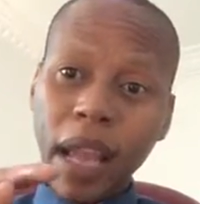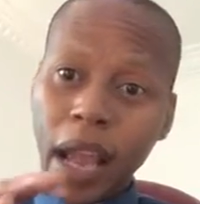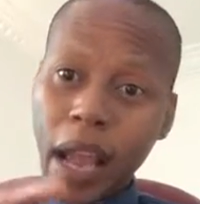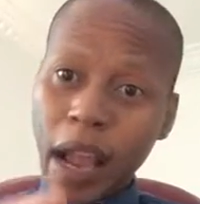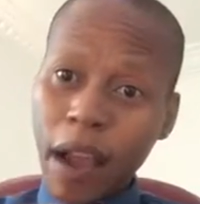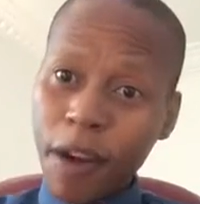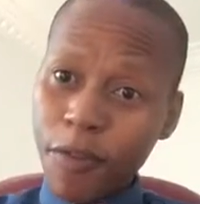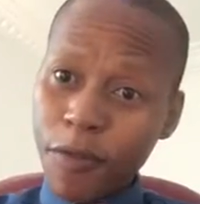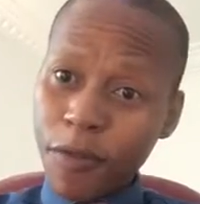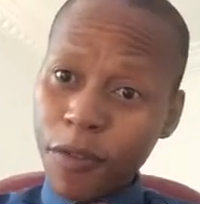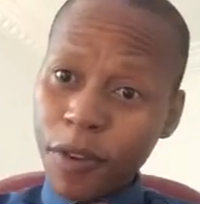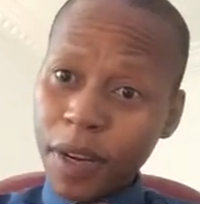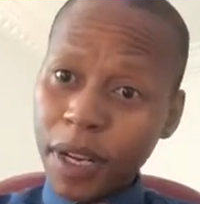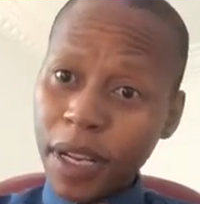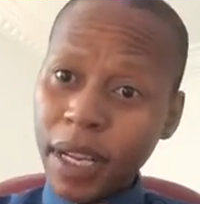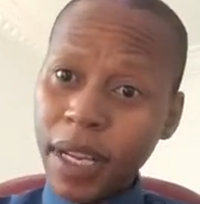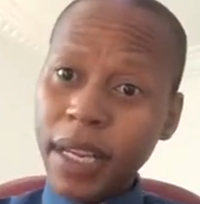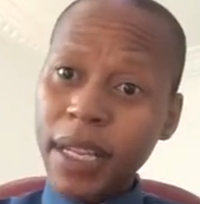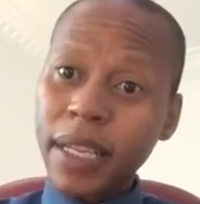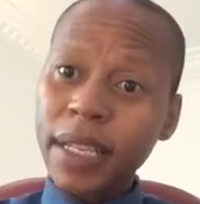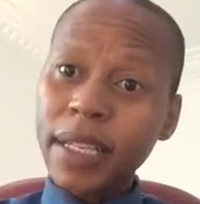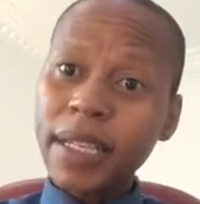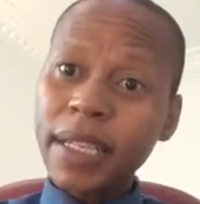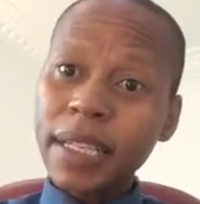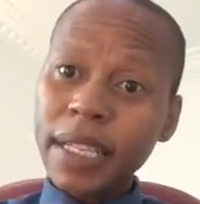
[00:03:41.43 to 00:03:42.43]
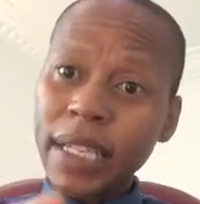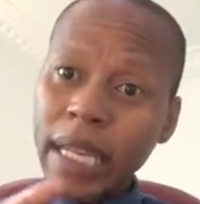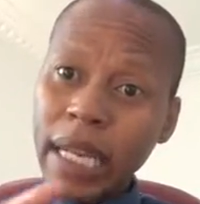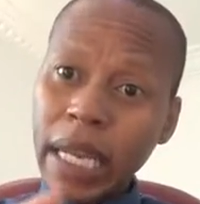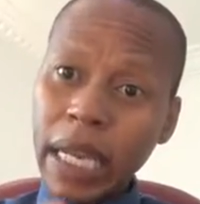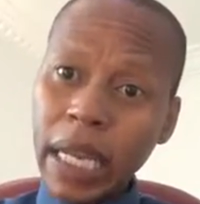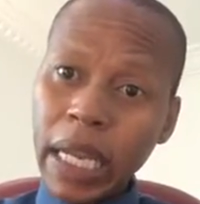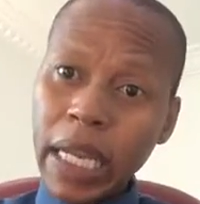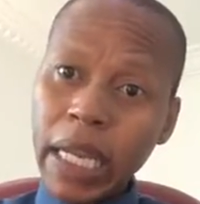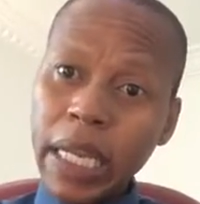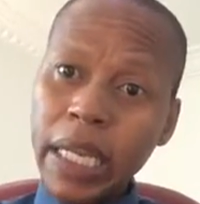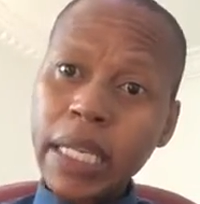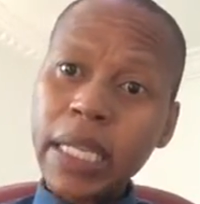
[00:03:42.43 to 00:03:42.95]
African,
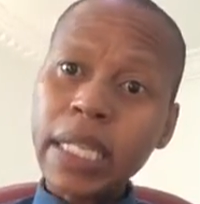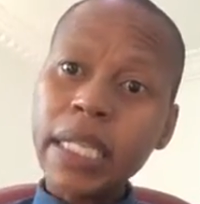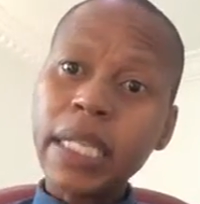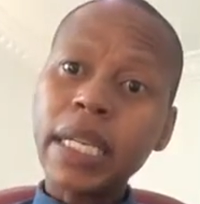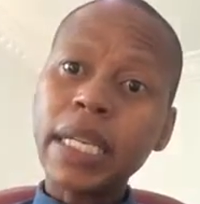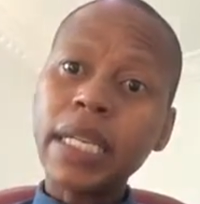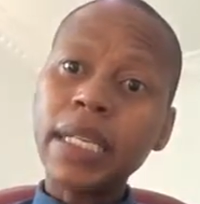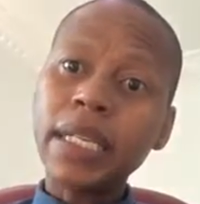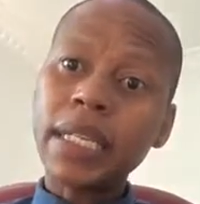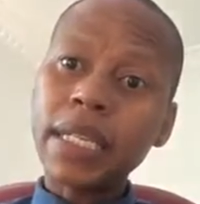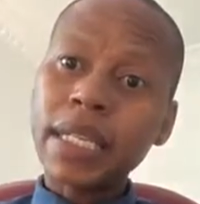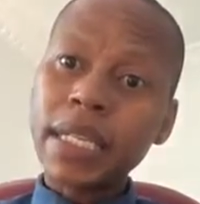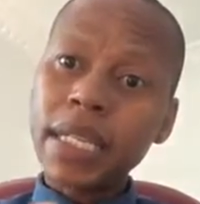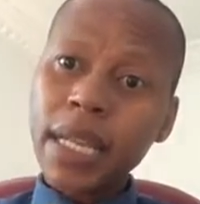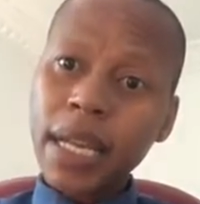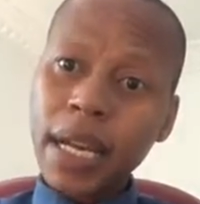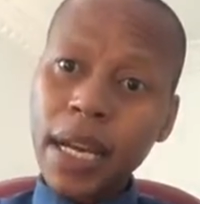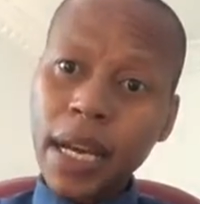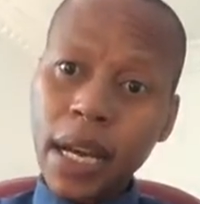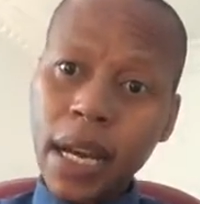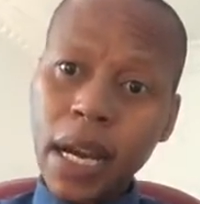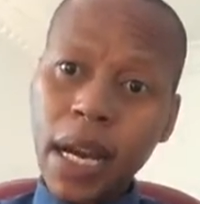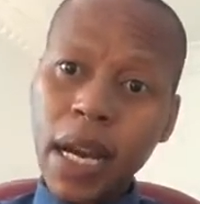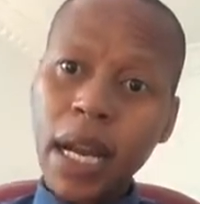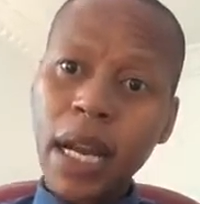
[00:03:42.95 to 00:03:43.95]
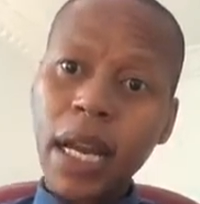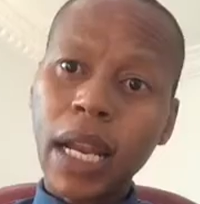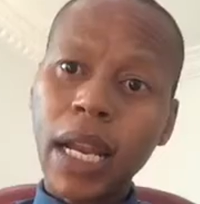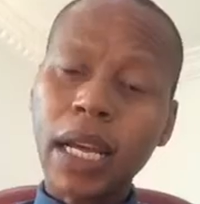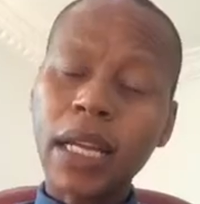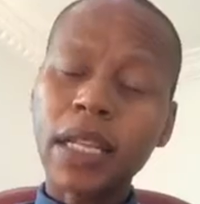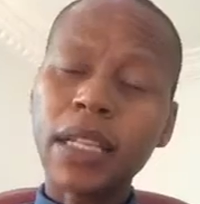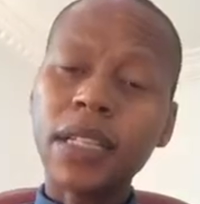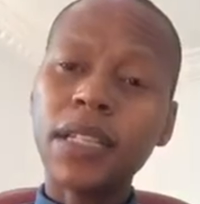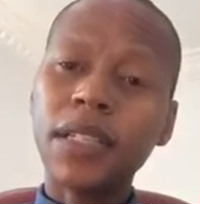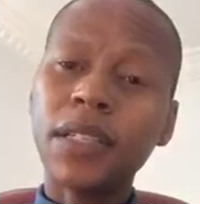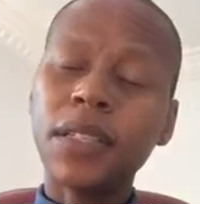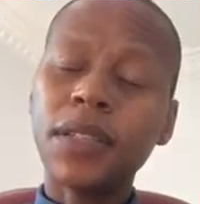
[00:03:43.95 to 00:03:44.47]
Indians,
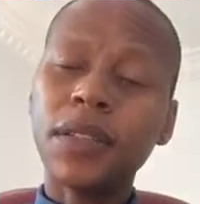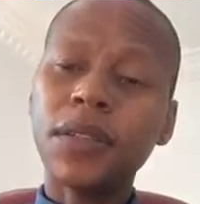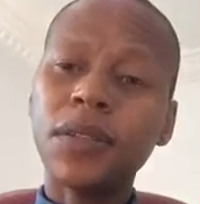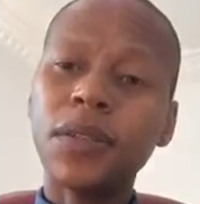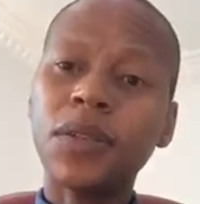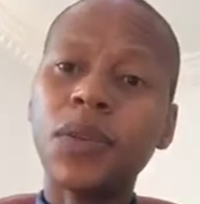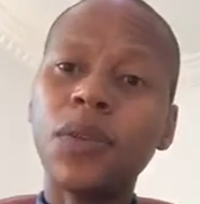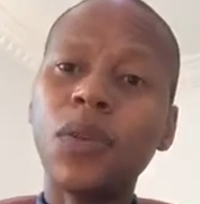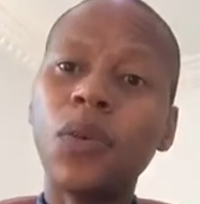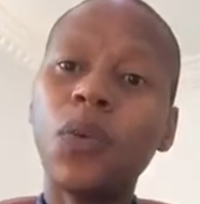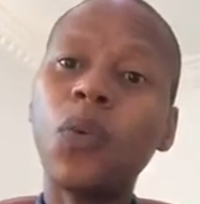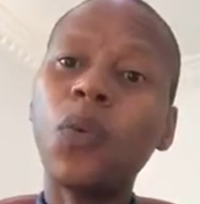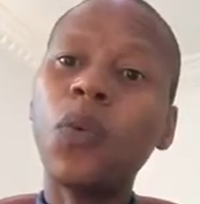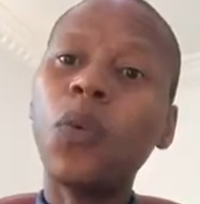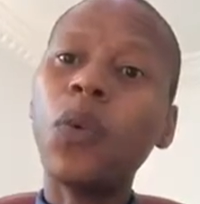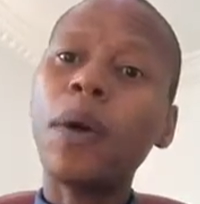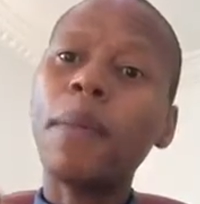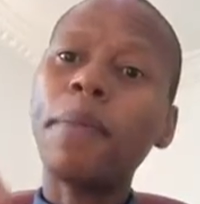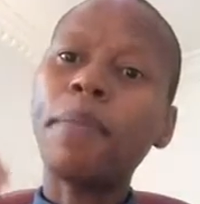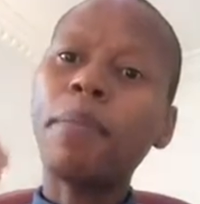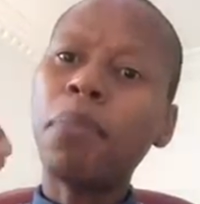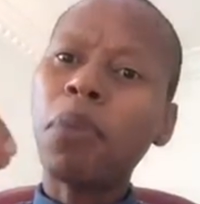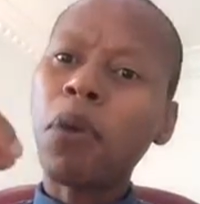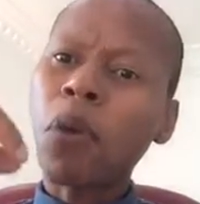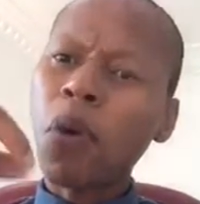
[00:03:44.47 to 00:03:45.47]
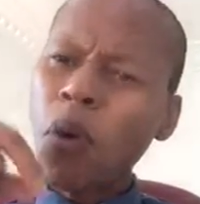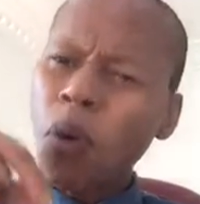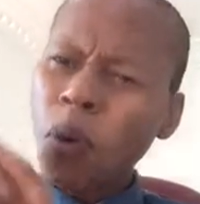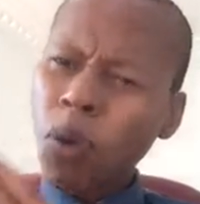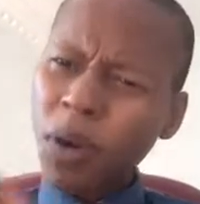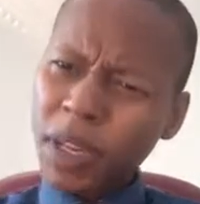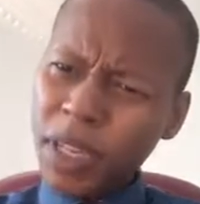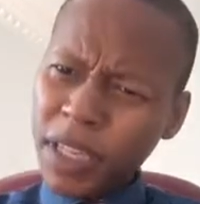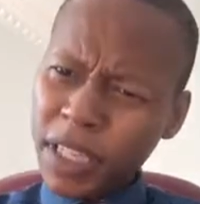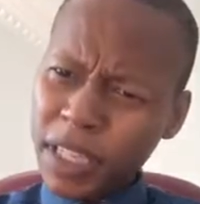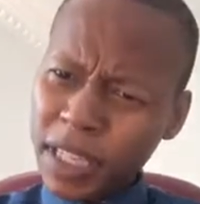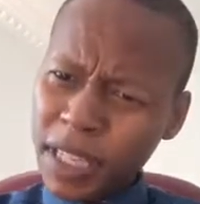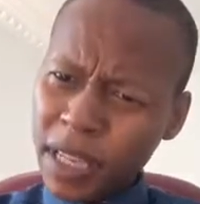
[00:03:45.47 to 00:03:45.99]
colors who were
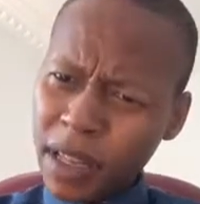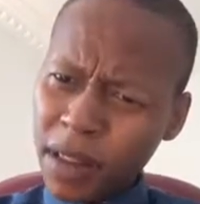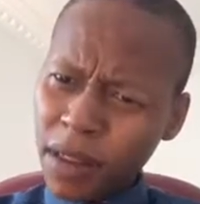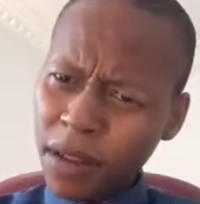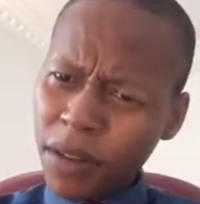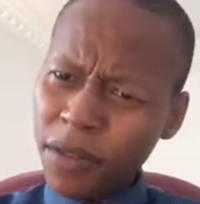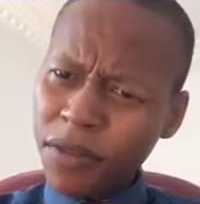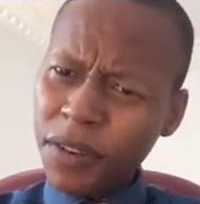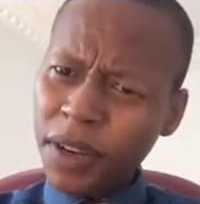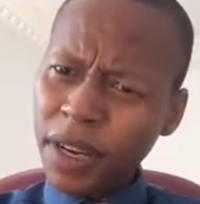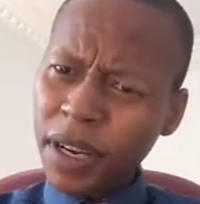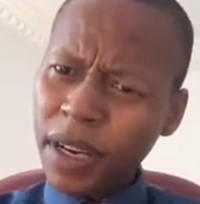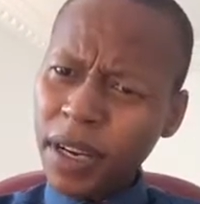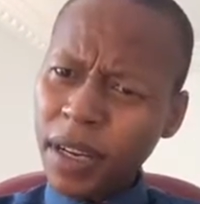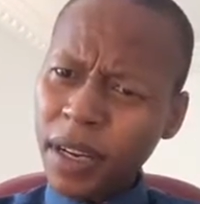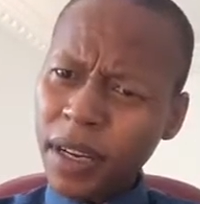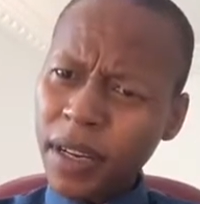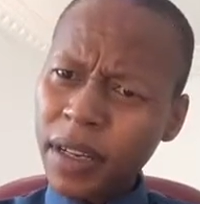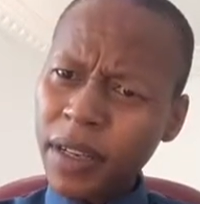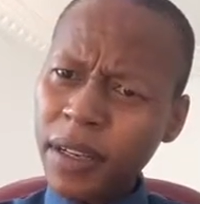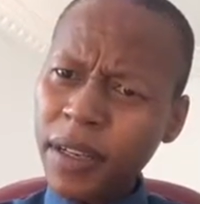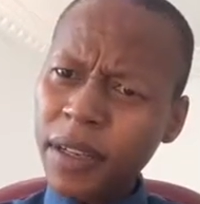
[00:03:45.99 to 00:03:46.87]
born in South Africa